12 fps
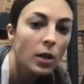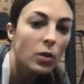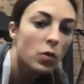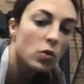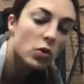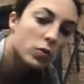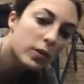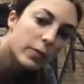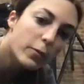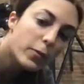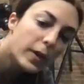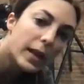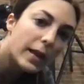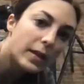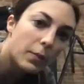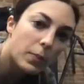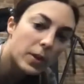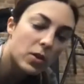You shouldn't feel
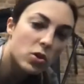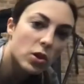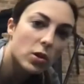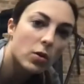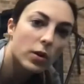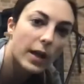any pinching or